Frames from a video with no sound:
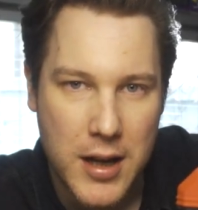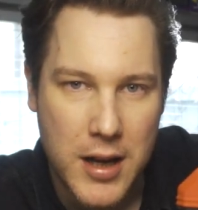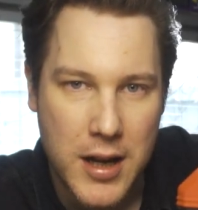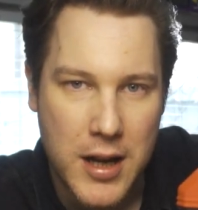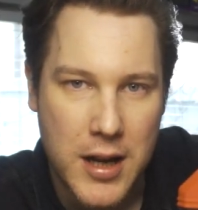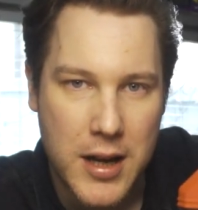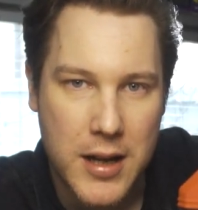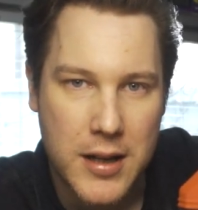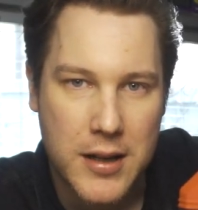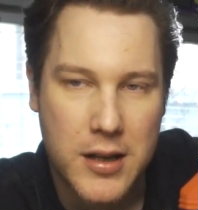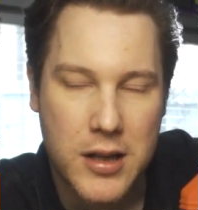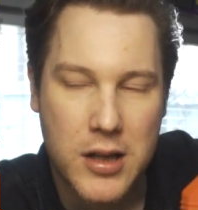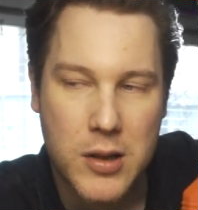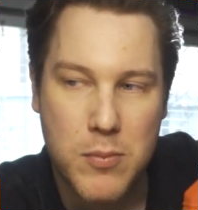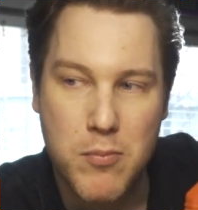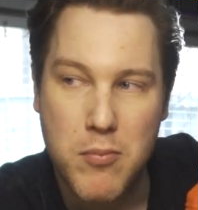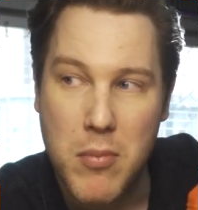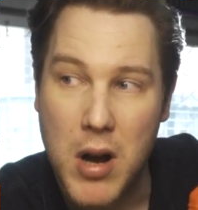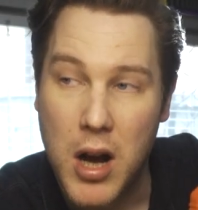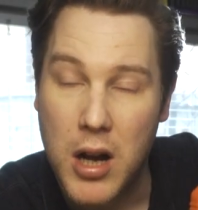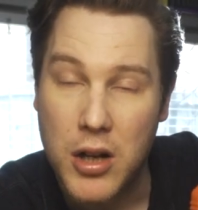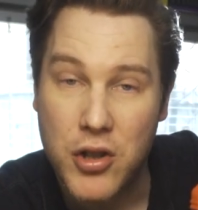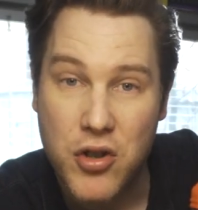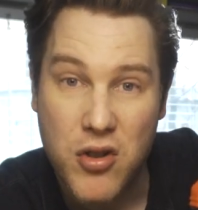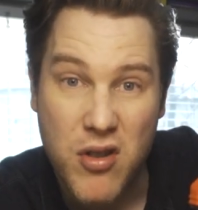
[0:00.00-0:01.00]
It's
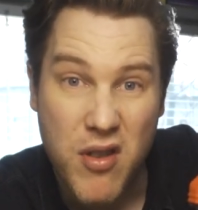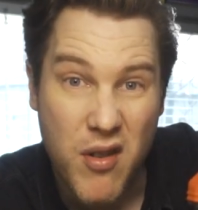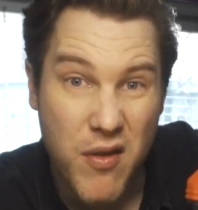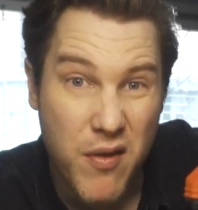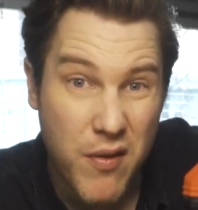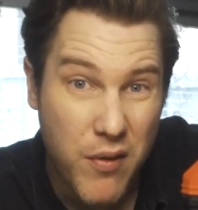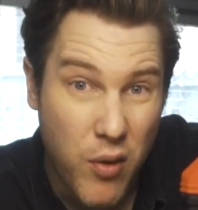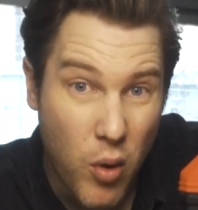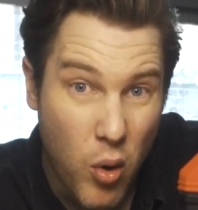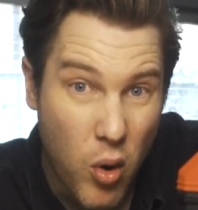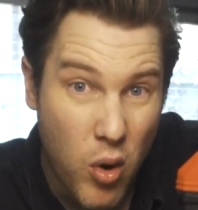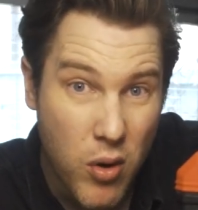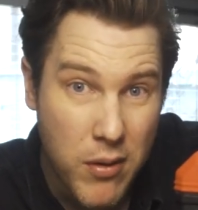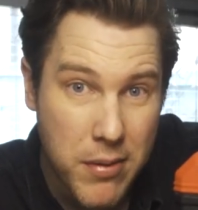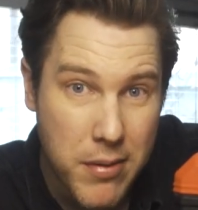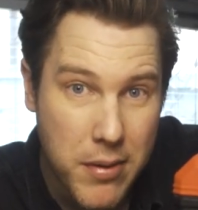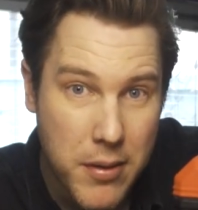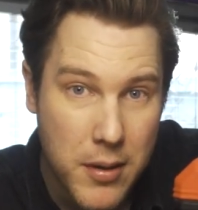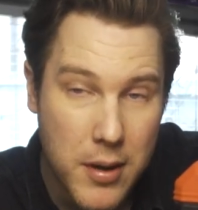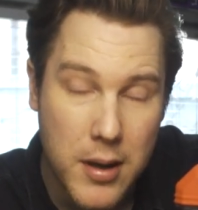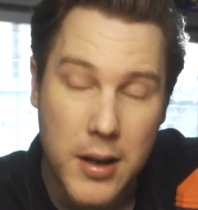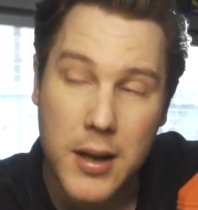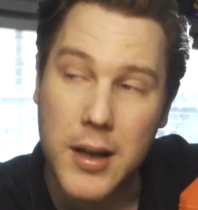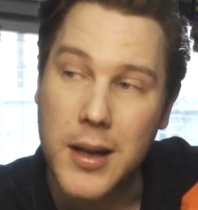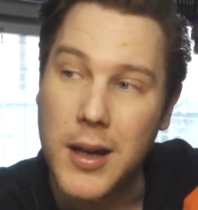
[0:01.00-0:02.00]
March the 4th.
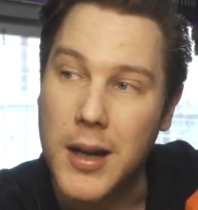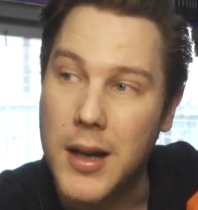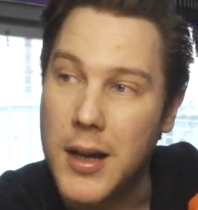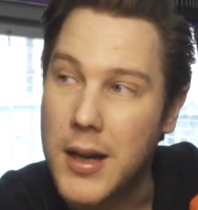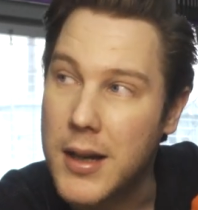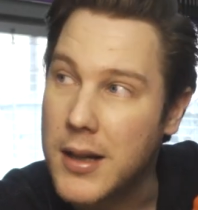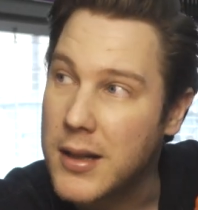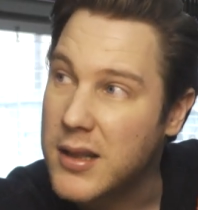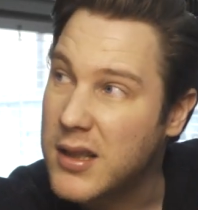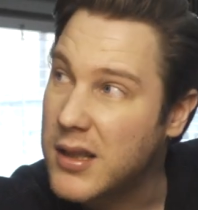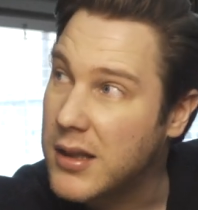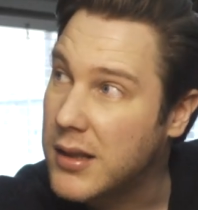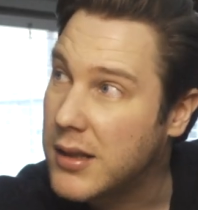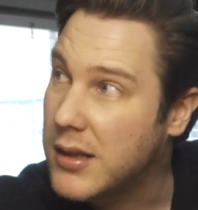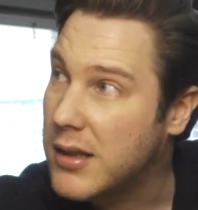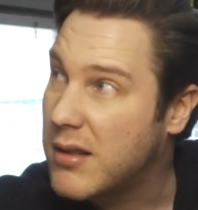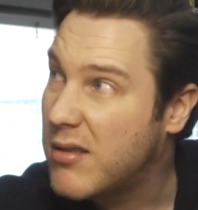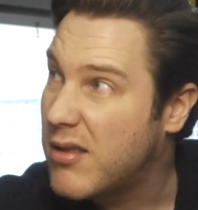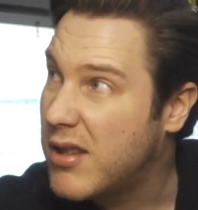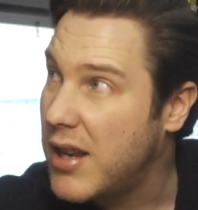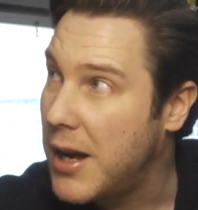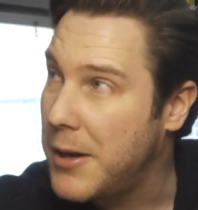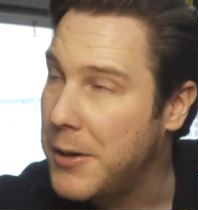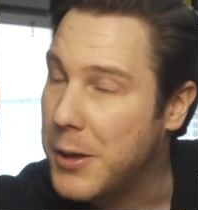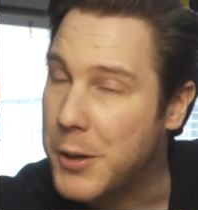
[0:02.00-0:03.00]
It's
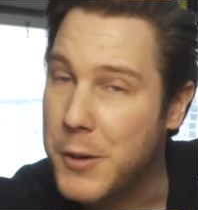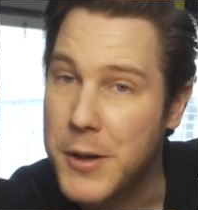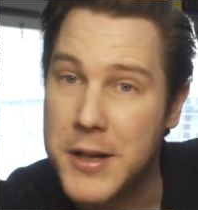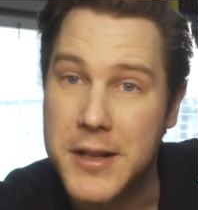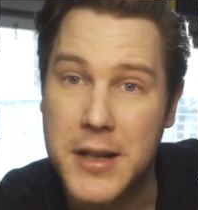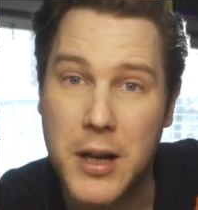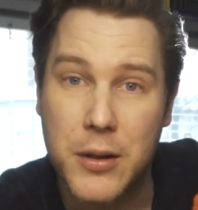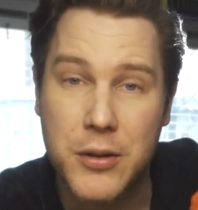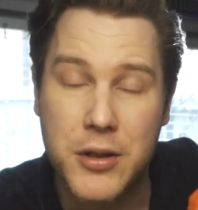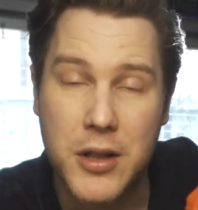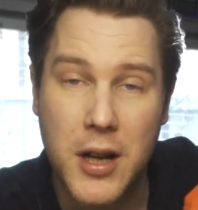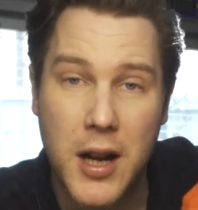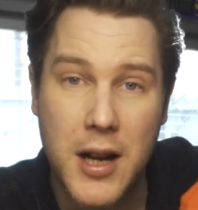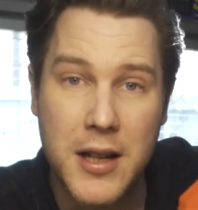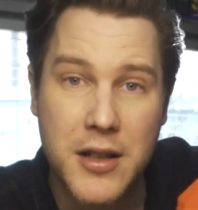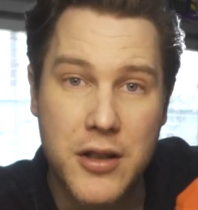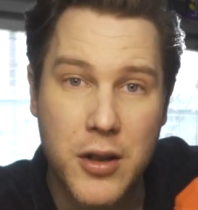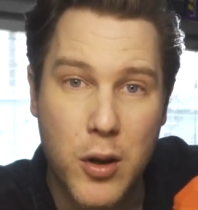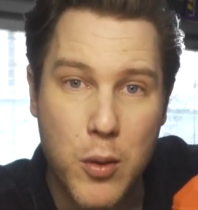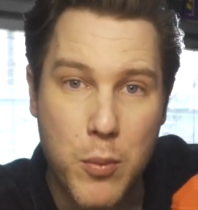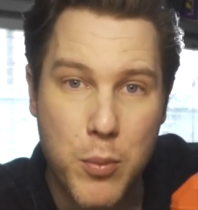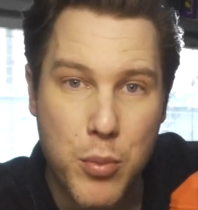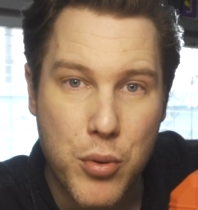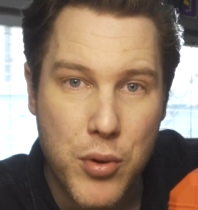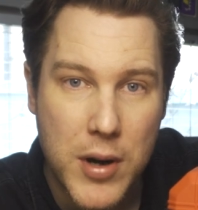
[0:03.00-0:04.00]
10 degrees outside,
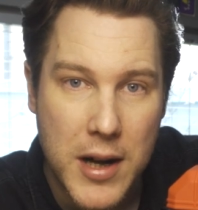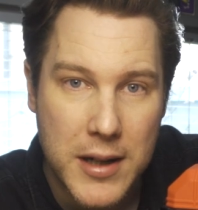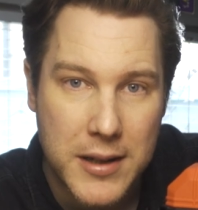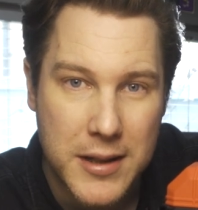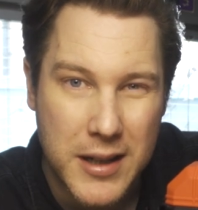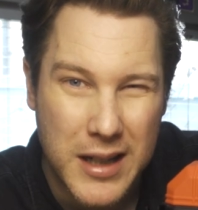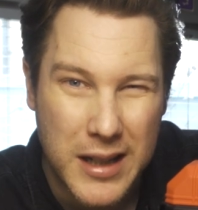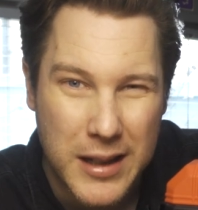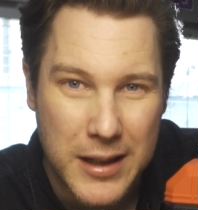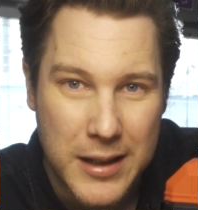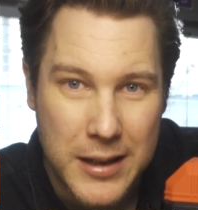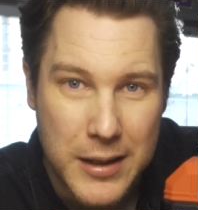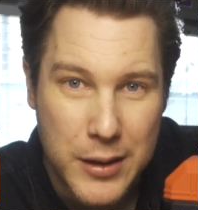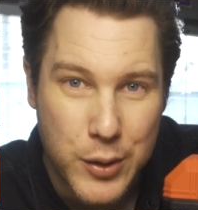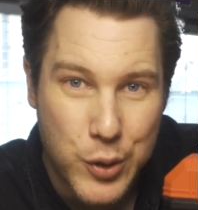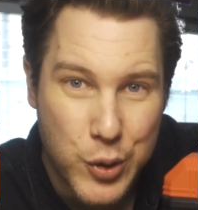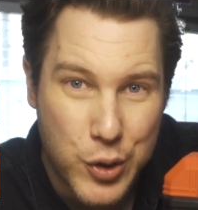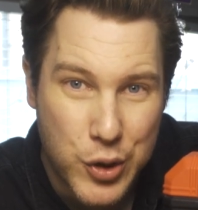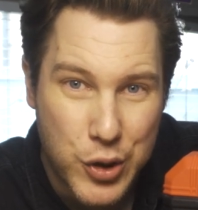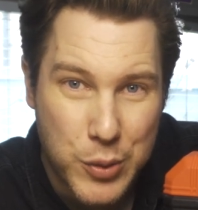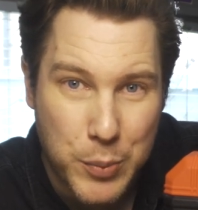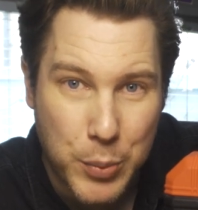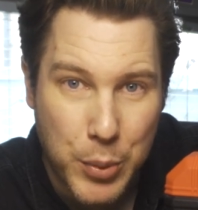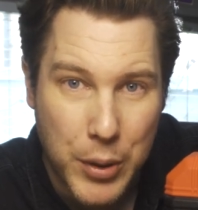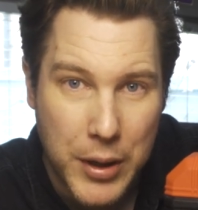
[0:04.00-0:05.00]
so practically
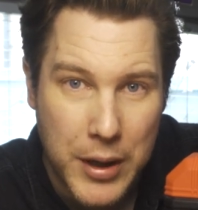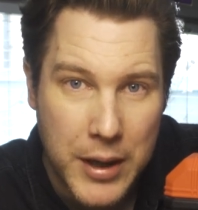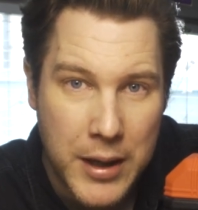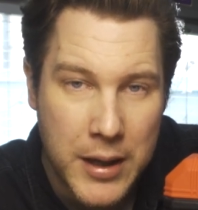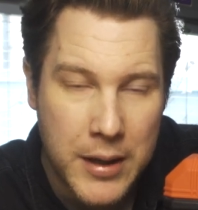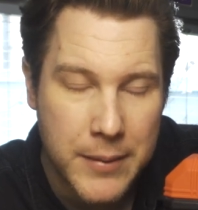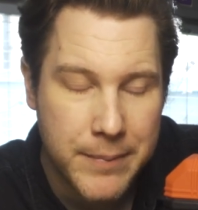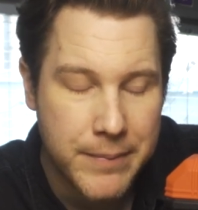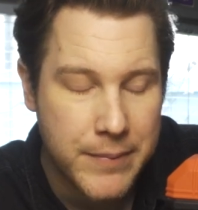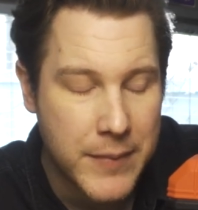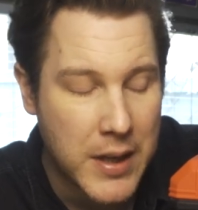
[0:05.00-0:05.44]
spring.